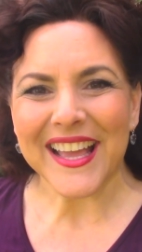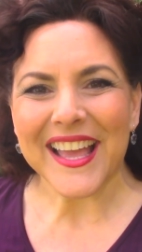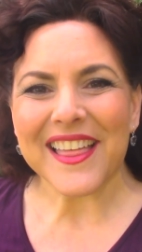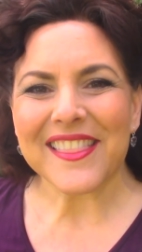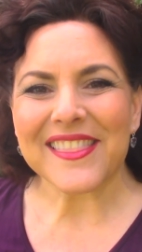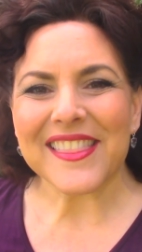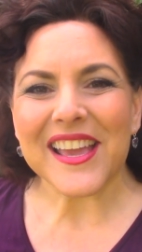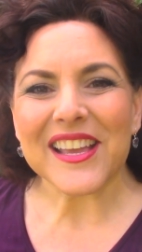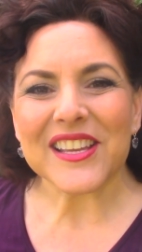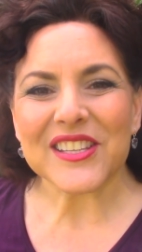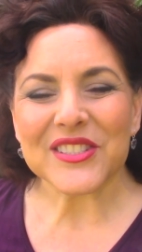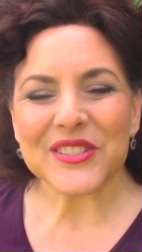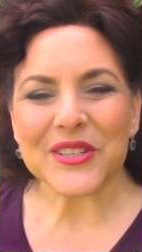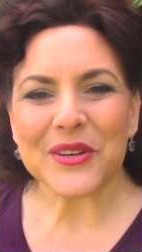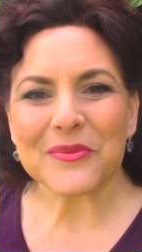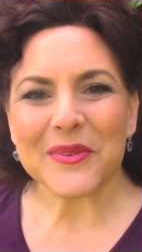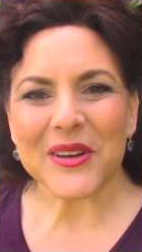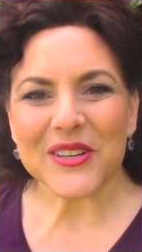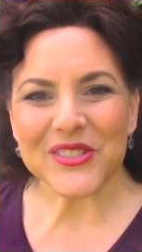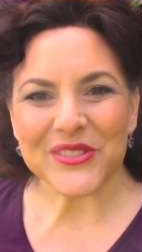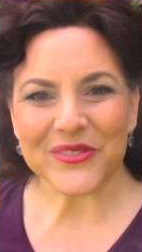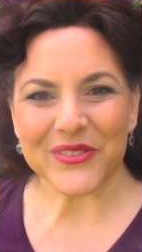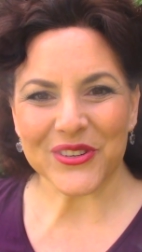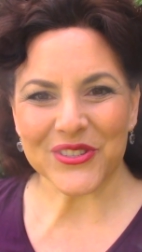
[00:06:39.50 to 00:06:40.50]
Thanks so
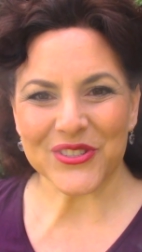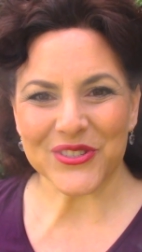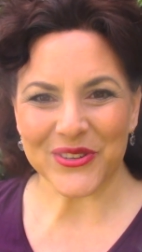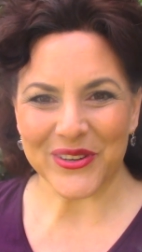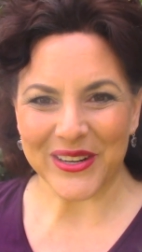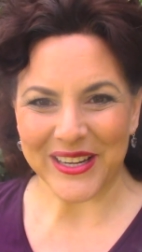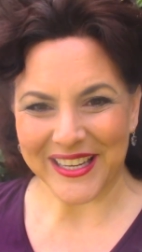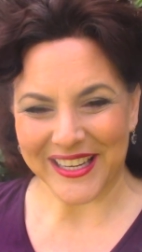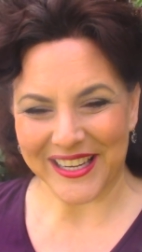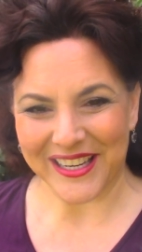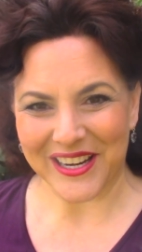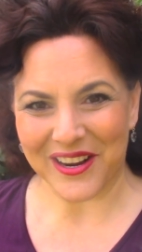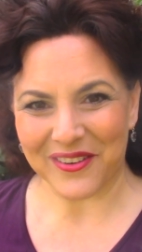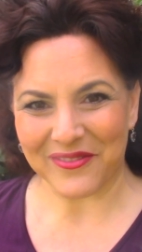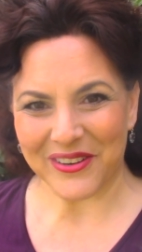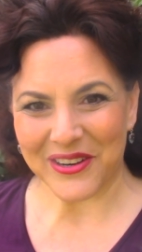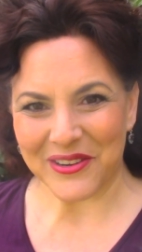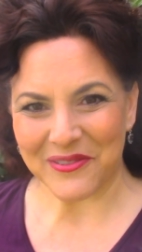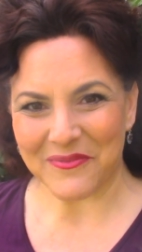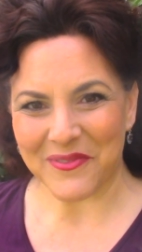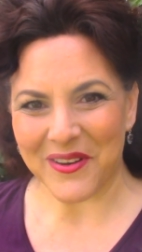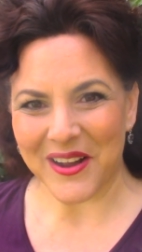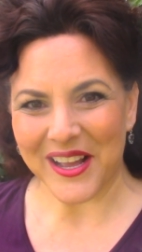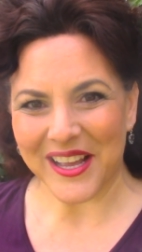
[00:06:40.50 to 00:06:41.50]
much for joining in,
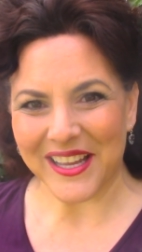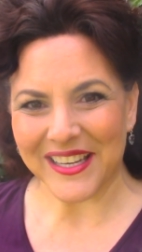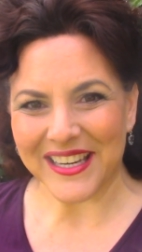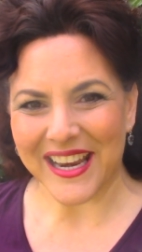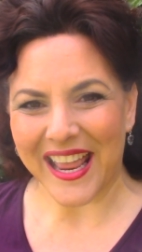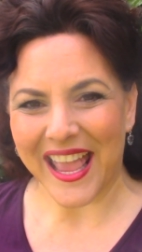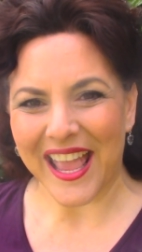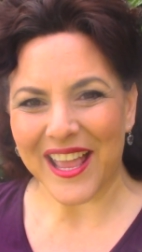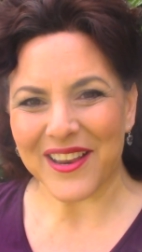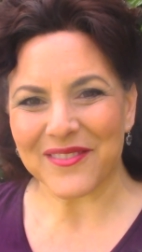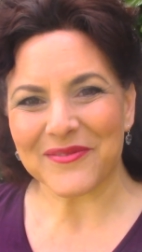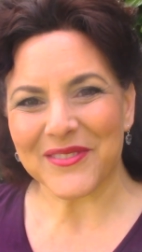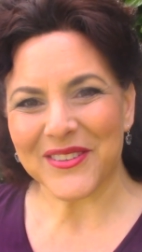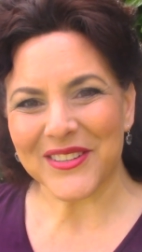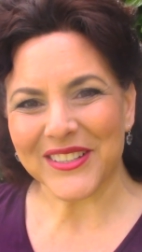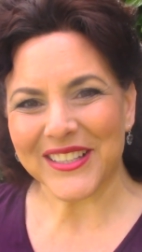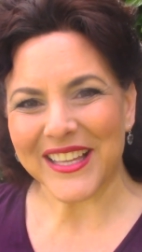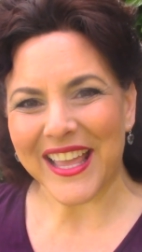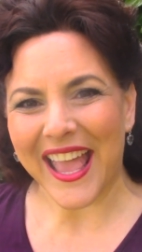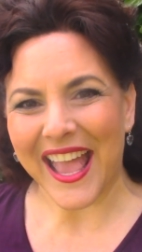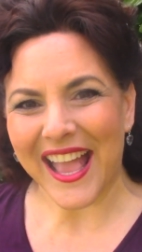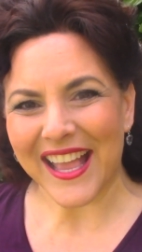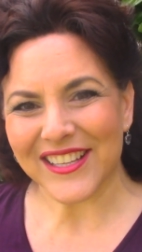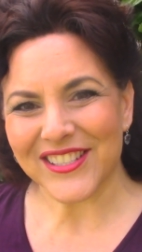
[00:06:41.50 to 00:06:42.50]
everyone, and we'll
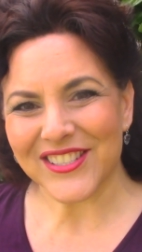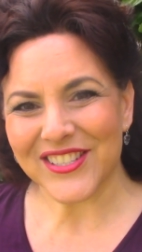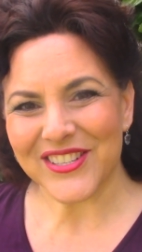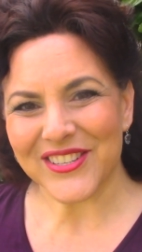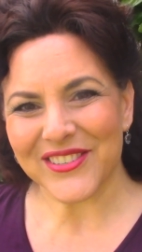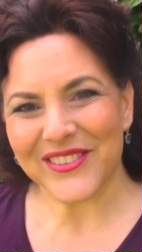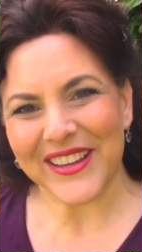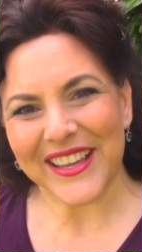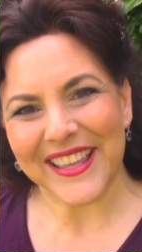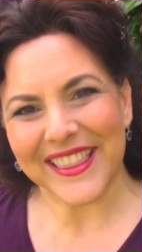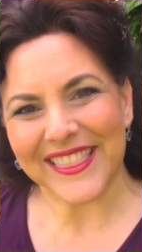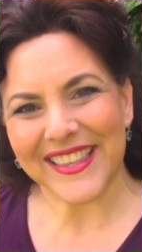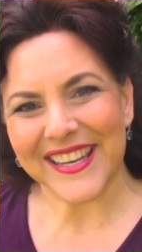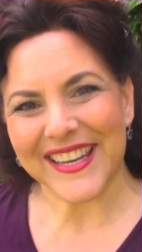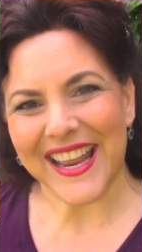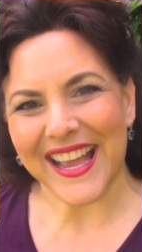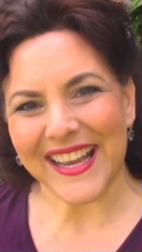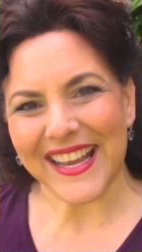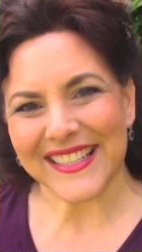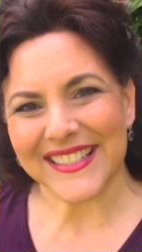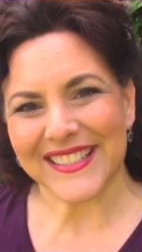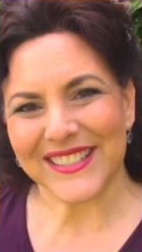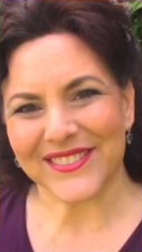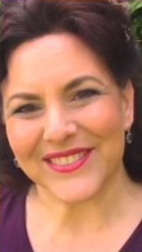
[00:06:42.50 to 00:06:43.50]
catch you in the
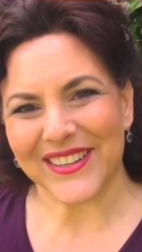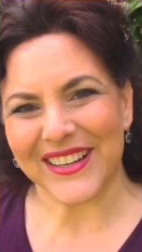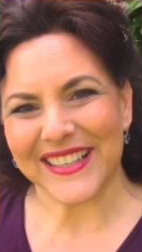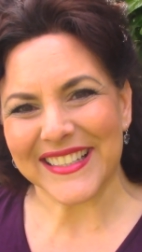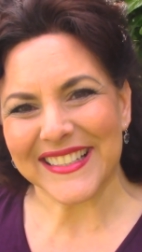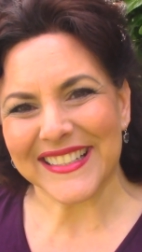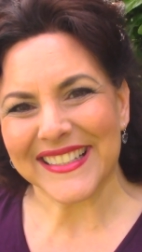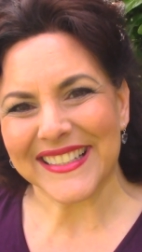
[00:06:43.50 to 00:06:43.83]
next one.